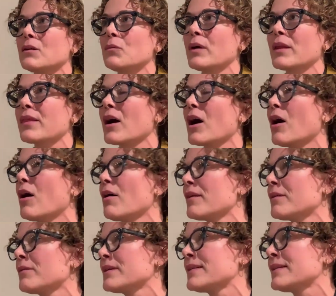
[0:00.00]
with all
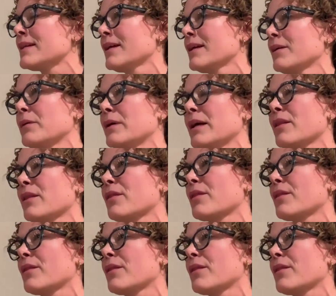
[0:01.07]
that we're sitting with,